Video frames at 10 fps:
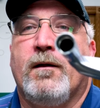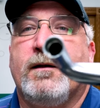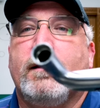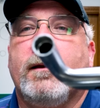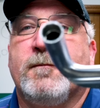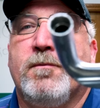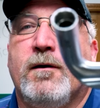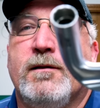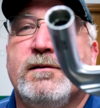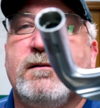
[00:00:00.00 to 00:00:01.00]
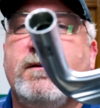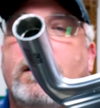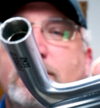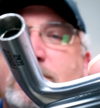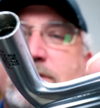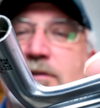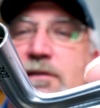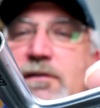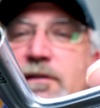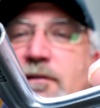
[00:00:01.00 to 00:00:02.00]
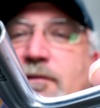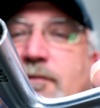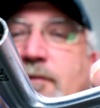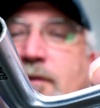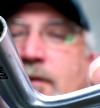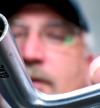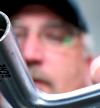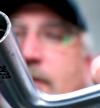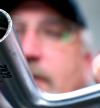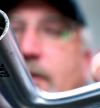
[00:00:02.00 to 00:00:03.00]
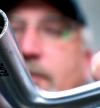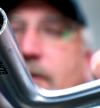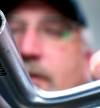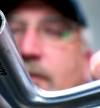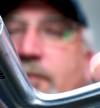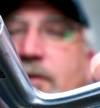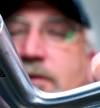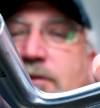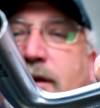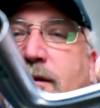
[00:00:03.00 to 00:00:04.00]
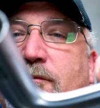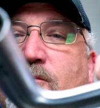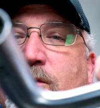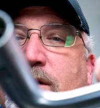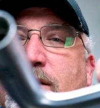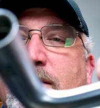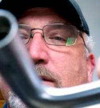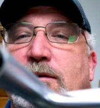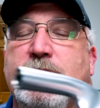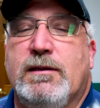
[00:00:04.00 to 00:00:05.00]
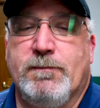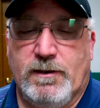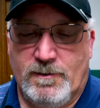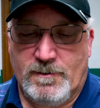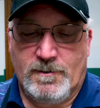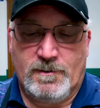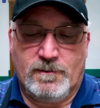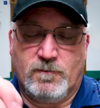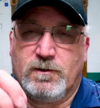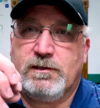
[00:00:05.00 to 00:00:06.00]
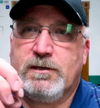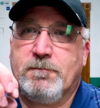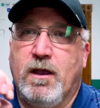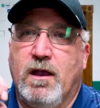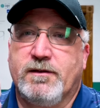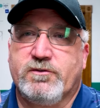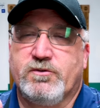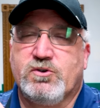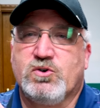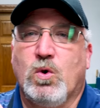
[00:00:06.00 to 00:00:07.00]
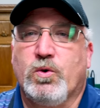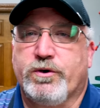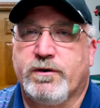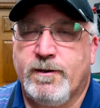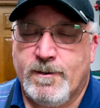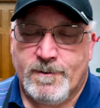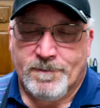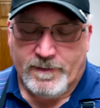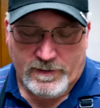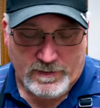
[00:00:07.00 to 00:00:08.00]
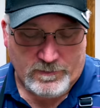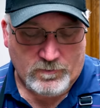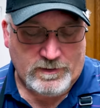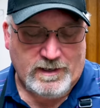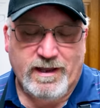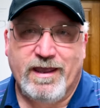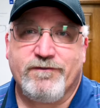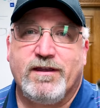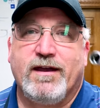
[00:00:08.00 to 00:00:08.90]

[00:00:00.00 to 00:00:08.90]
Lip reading: All right, the other part is, if you can see in there, There we go. It's got a really deep hosed shoulder. And when they have